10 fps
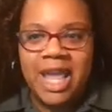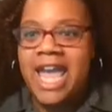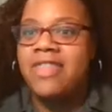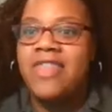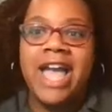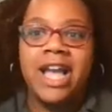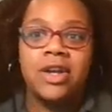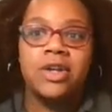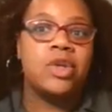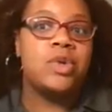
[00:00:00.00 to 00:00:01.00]
And that
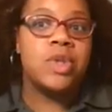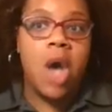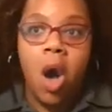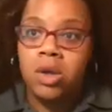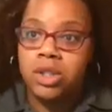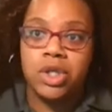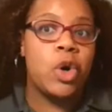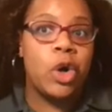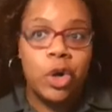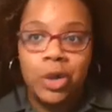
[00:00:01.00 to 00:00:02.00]
concludes
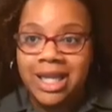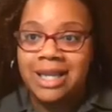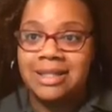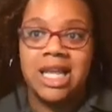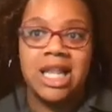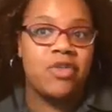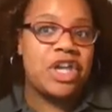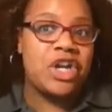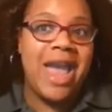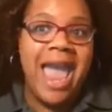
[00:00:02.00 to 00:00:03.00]
also Early
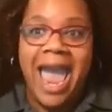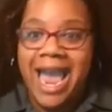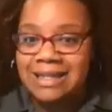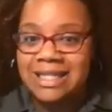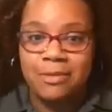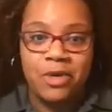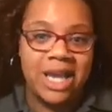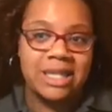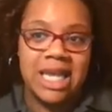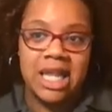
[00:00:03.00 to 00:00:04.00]
Accelerator and Summer
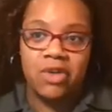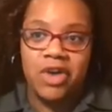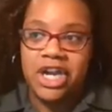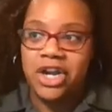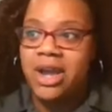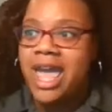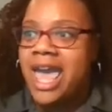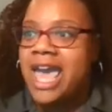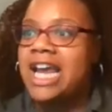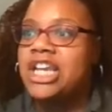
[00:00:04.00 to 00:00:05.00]
Accelerator.
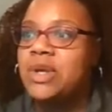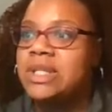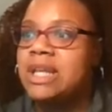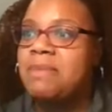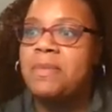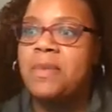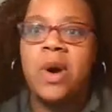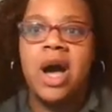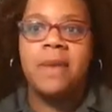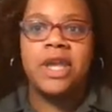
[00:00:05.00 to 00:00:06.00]
And I know some
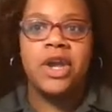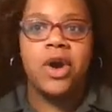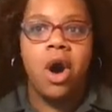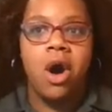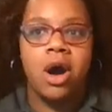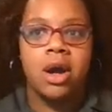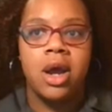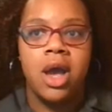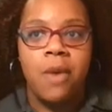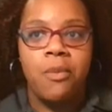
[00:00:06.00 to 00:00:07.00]
people up here are
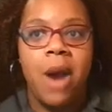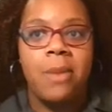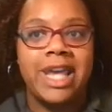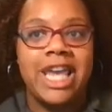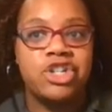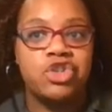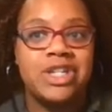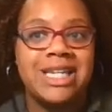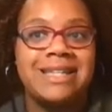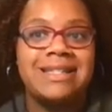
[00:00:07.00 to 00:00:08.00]
probably
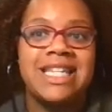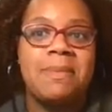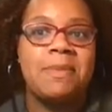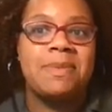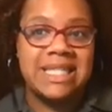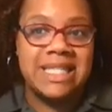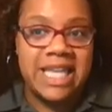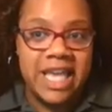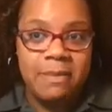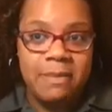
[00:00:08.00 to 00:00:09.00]
interested in Step Up to
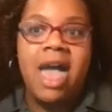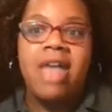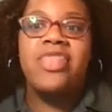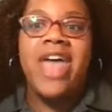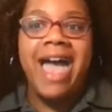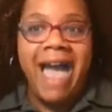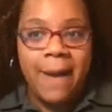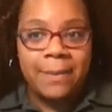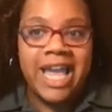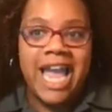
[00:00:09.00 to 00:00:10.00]
STEM. That
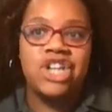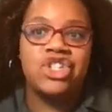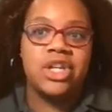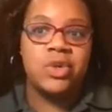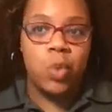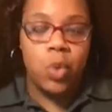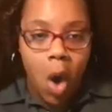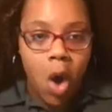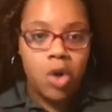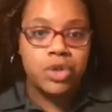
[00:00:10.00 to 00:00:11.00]
application will
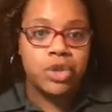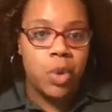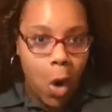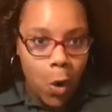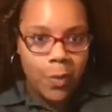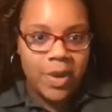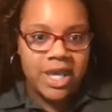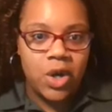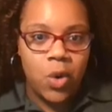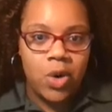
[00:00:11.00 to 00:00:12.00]
also open
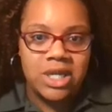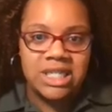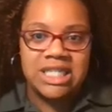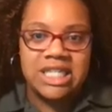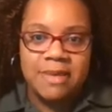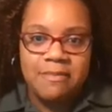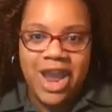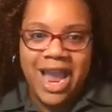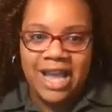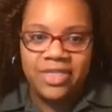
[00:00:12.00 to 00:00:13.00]
on December
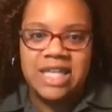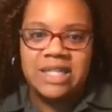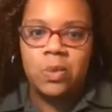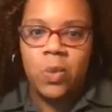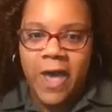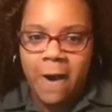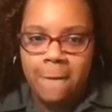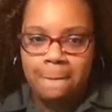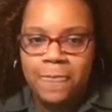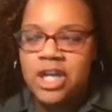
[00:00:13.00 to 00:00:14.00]
8th as
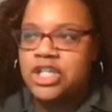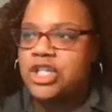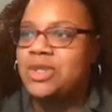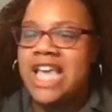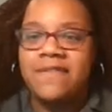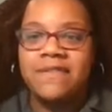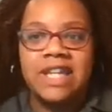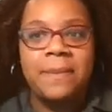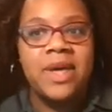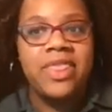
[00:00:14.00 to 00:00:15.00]
well. So
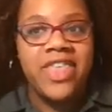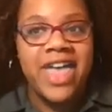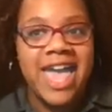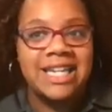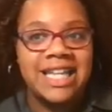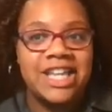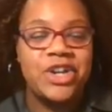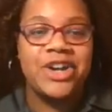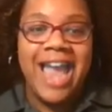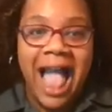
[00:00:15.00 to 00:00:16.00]
definitely put that in
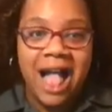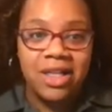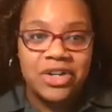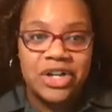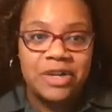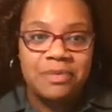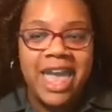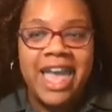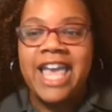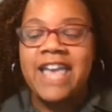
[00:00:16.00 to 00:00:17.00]
your calendar.
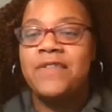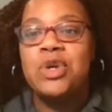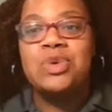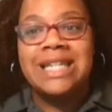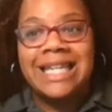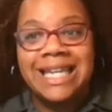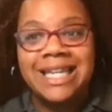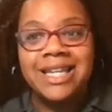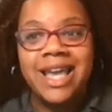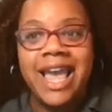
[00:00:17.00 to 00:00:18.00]
If you
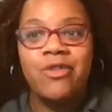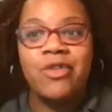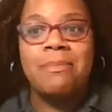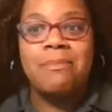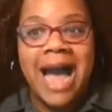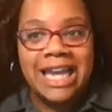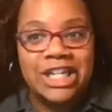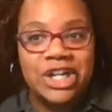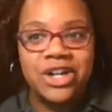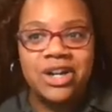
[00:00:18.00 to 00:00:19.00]
need a
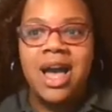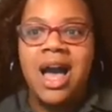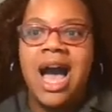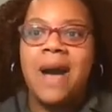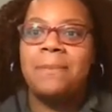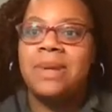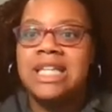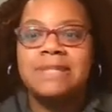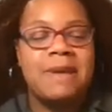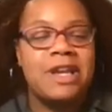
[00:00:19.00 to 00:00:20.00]
reminder,
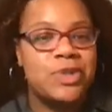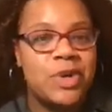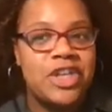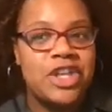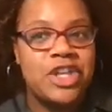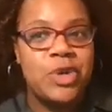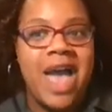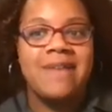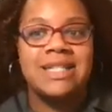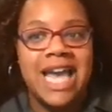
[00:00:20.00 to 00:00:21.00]
please make sure that you
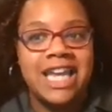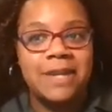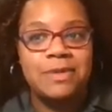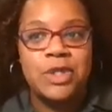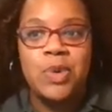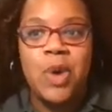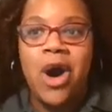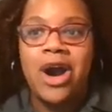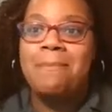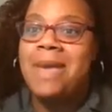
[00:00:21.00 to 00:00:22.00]
have signed up to
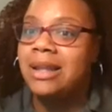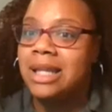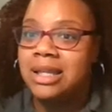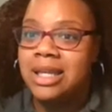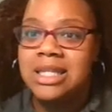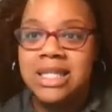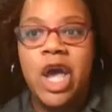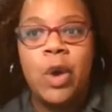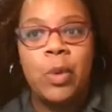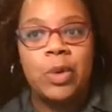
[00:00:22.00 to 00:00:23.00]
our mailing list.
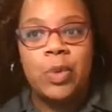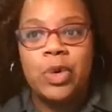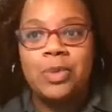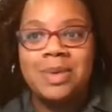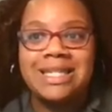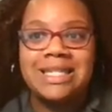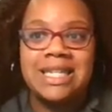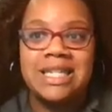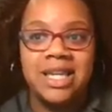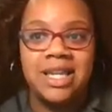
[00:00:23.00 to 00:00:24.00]
We will be
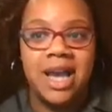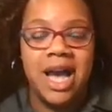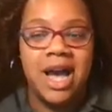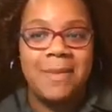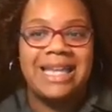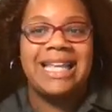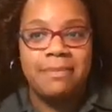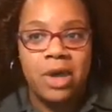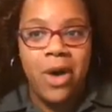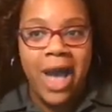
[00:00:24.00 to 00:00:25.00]
sending an
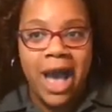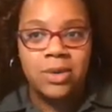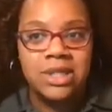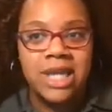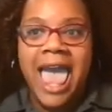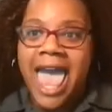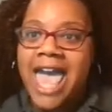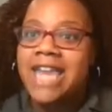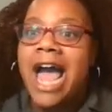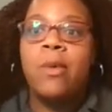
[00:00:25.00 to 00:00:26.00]
email out,
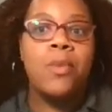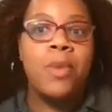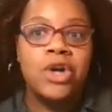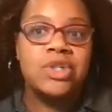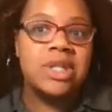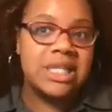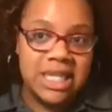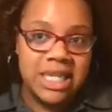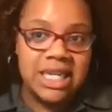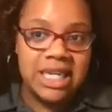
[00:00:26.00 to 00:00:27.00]
and I will personally
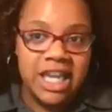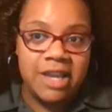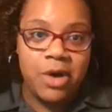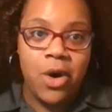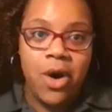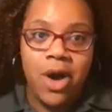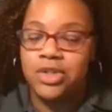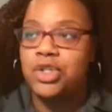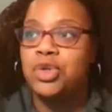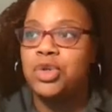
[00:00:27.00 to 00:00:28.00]
send an email
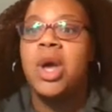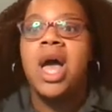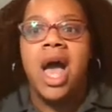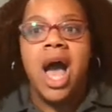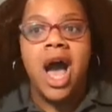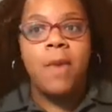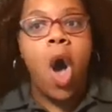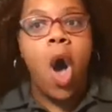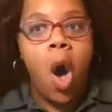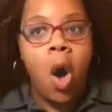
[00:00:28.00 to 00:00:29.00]
to
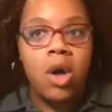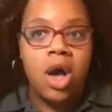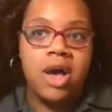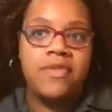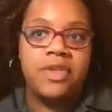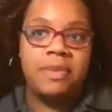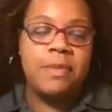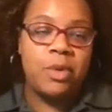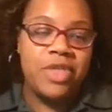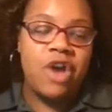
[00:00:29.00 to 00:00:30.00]
all of the
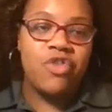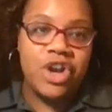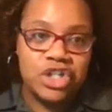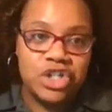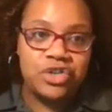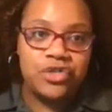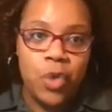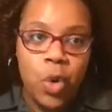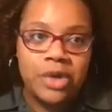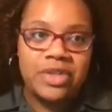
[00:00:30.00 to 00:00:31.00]
people that registered
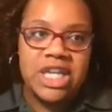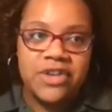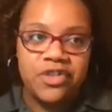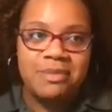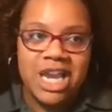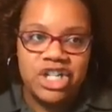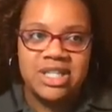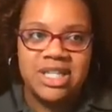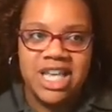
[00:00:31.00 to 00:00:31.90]
for this information